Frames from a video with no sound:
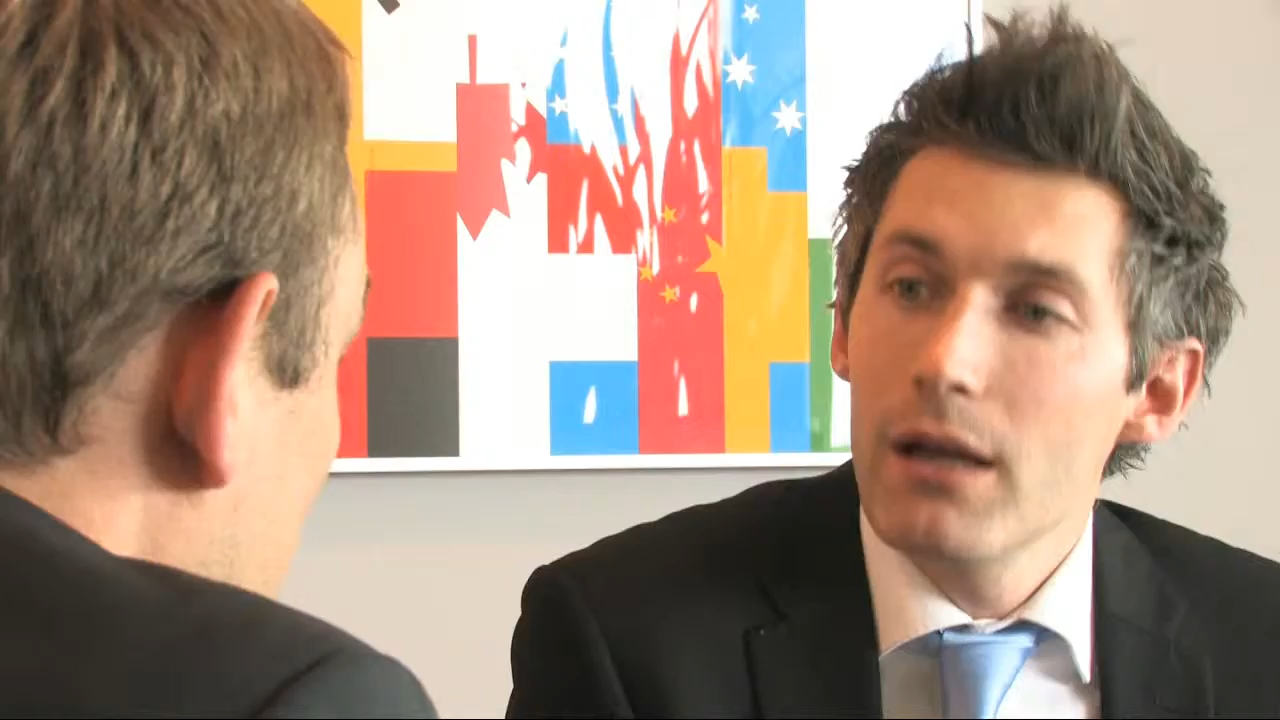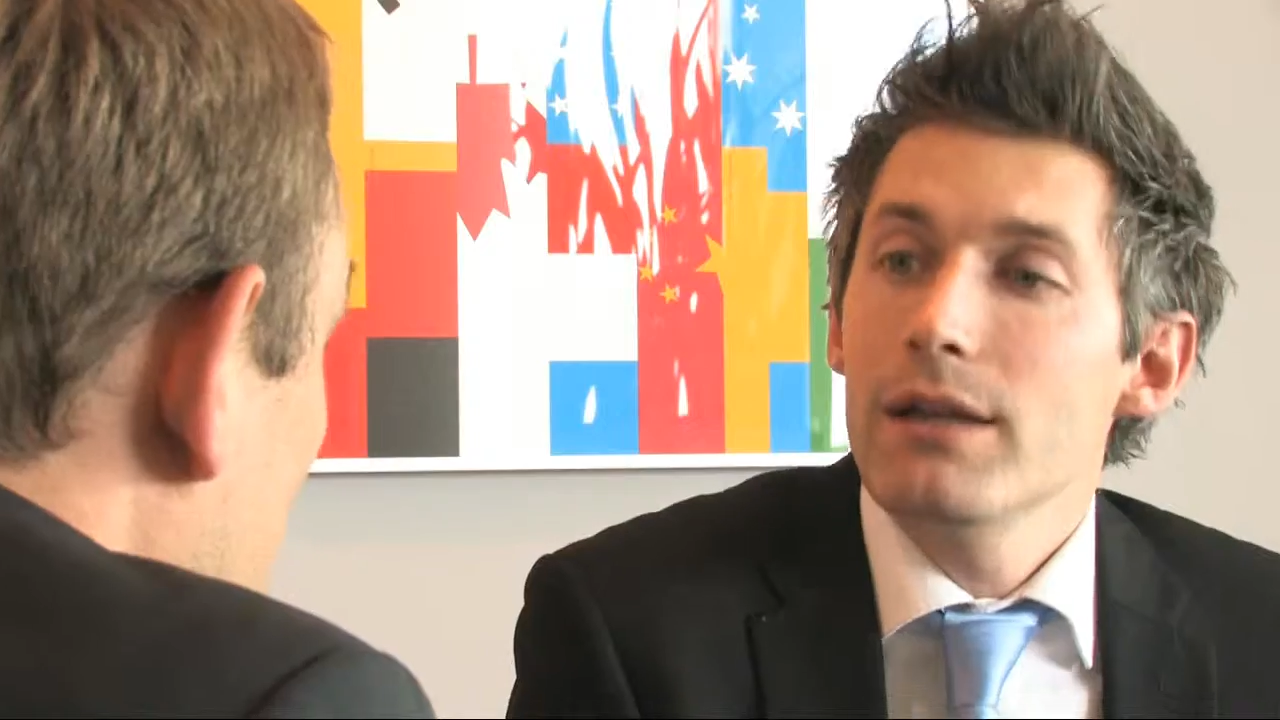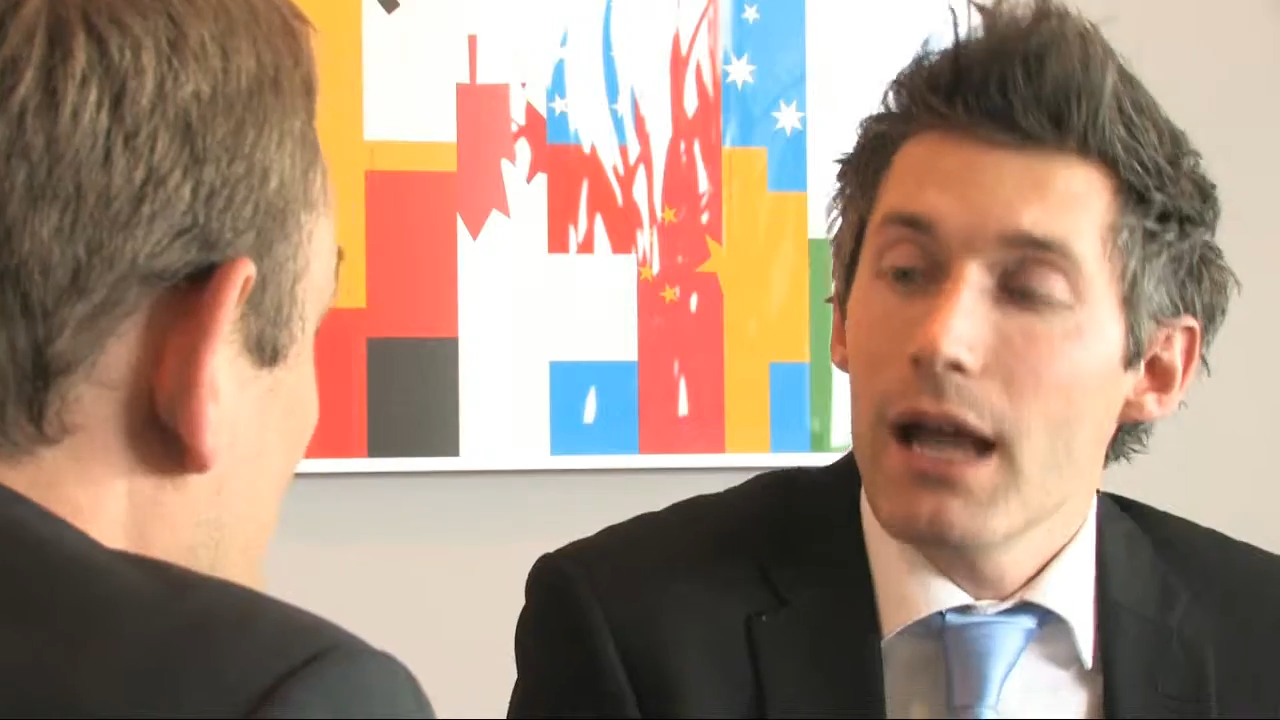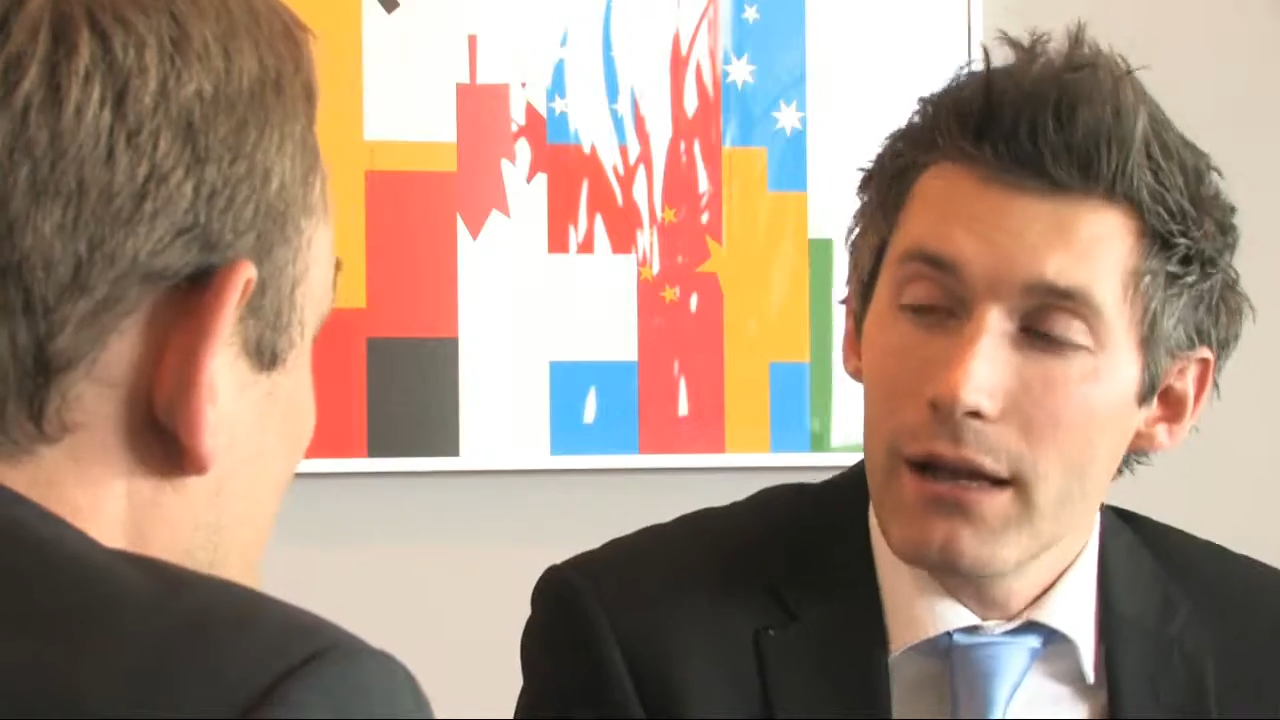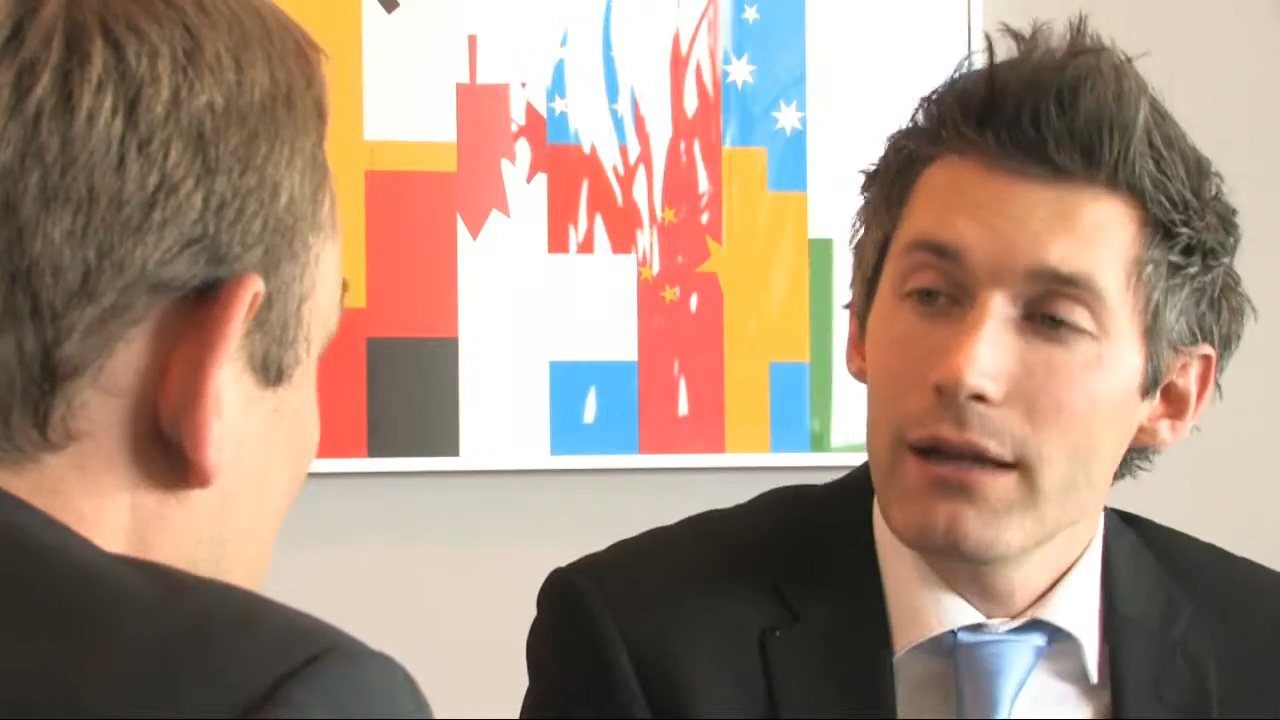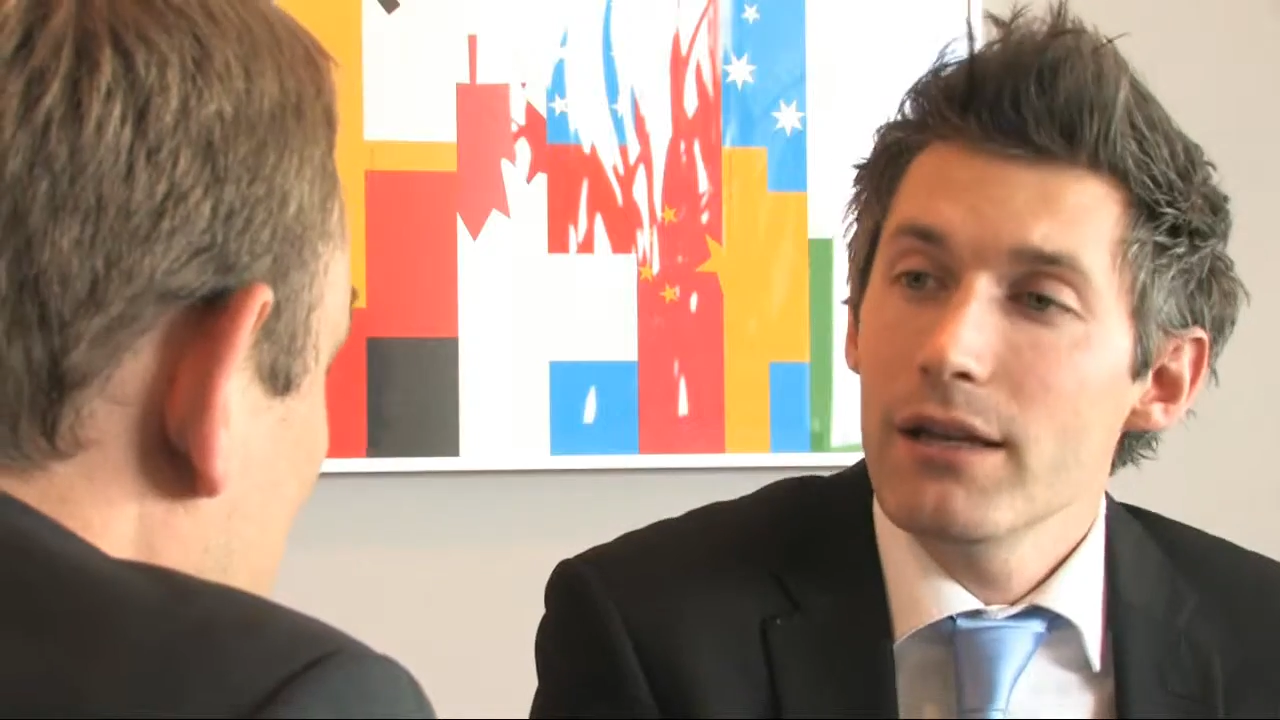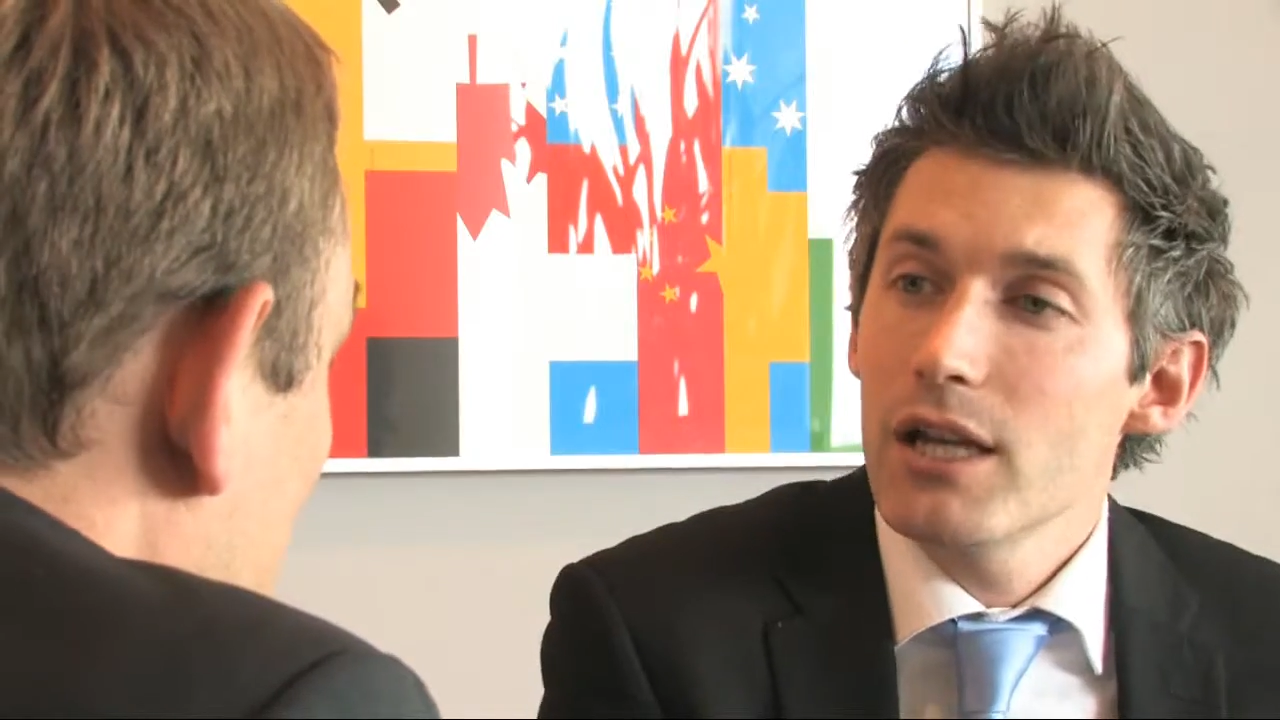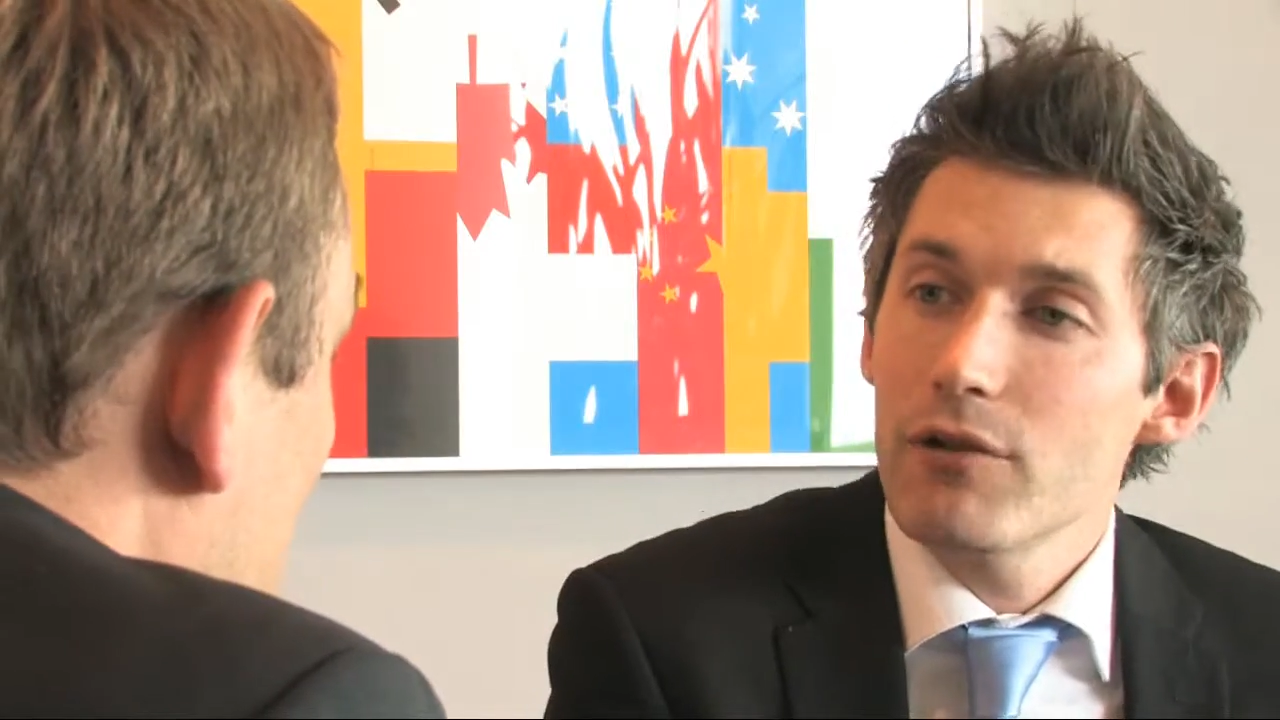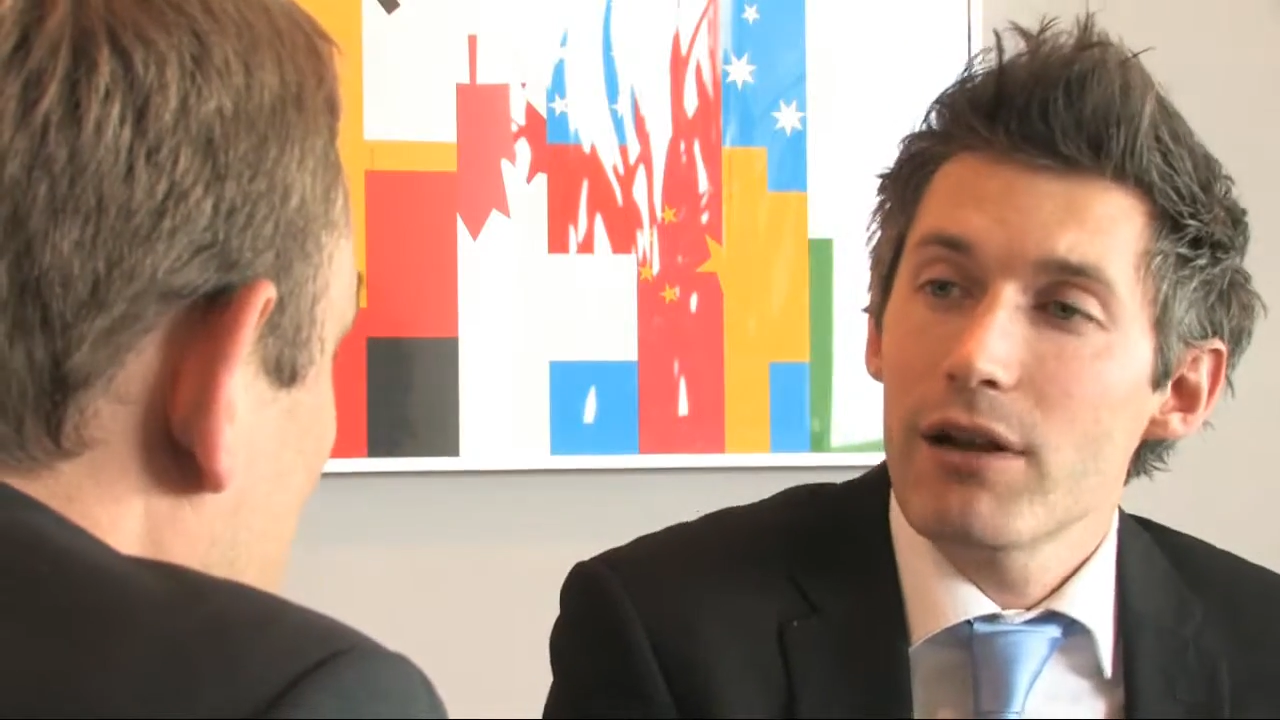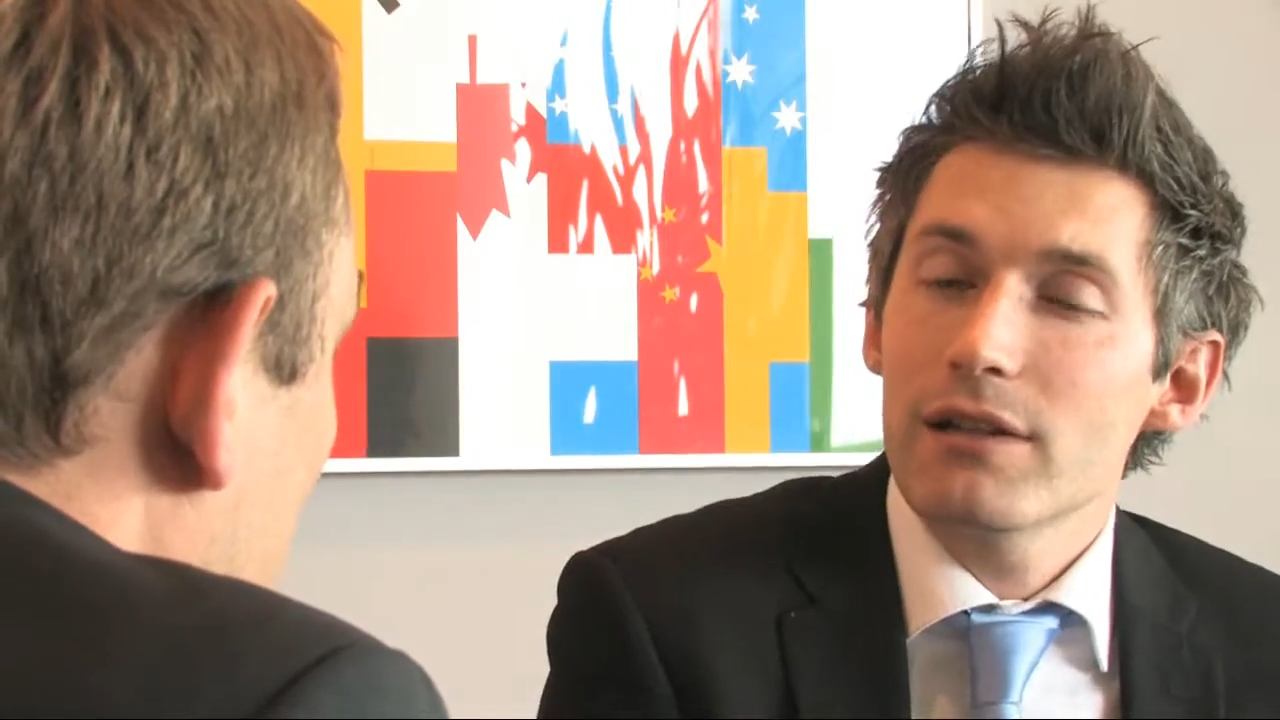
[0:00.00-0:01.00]
Yeah,
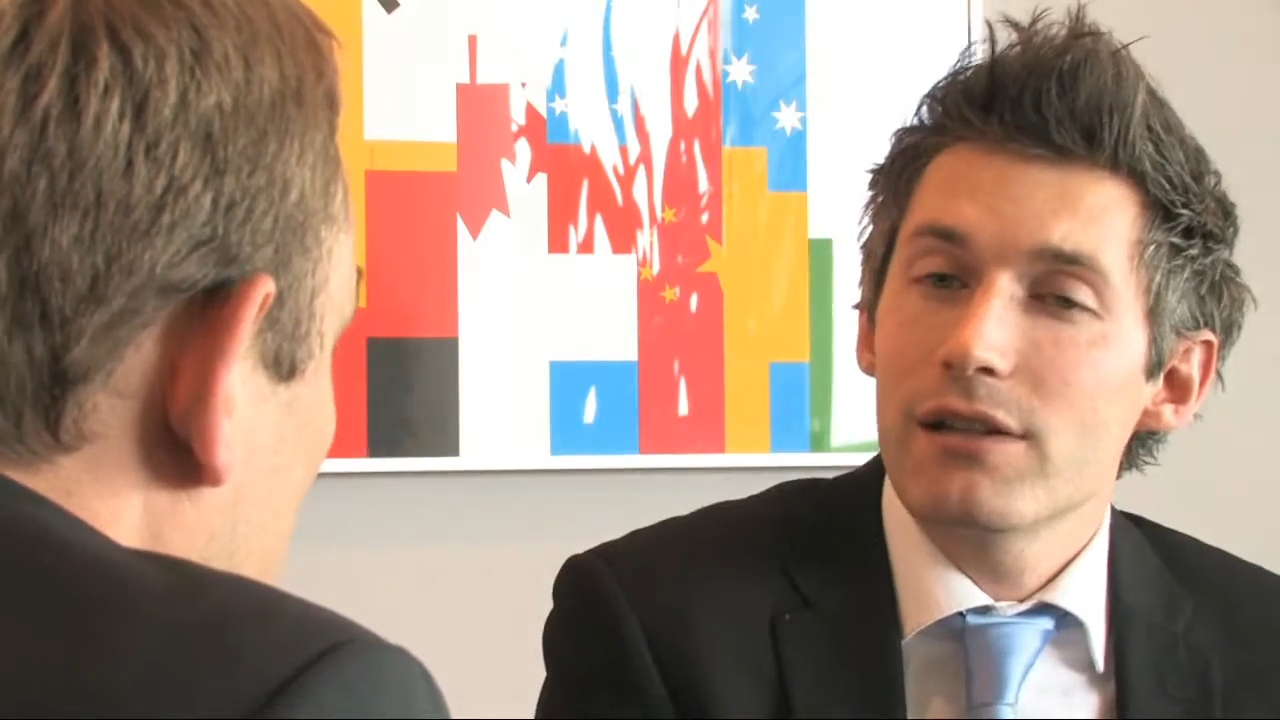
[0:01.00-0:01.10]
indirect